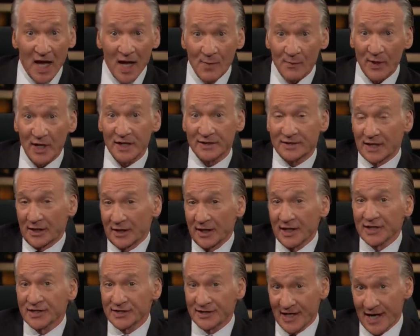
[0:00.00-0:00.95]
Because at
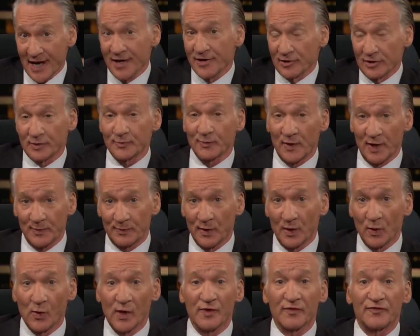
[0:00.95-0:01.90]
least Sanders
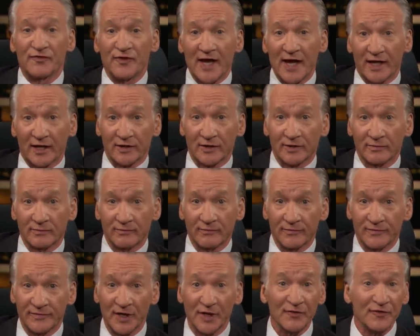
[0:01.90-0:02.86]
people will fight.
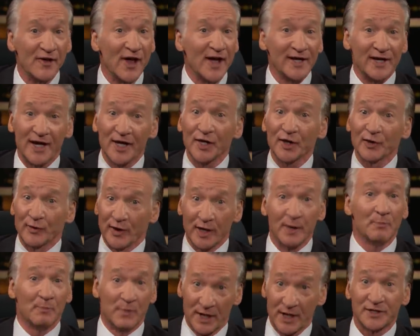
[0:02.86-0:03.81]
They'll fight Hillary,
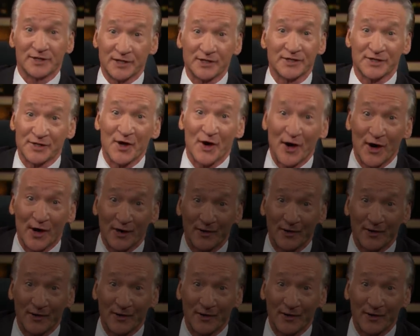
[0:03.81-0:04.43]
but it's a start.